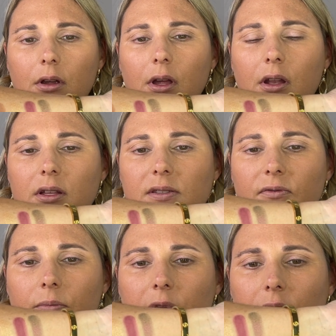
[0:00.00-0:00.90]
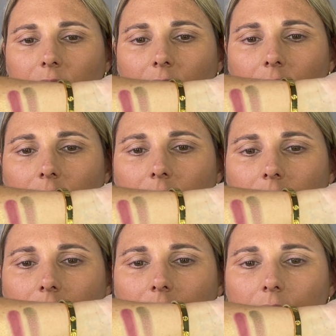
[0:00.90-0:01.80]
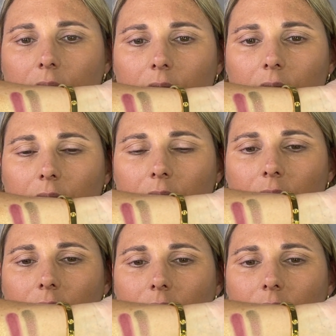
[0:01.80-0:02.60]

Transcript: and it's Familia. No.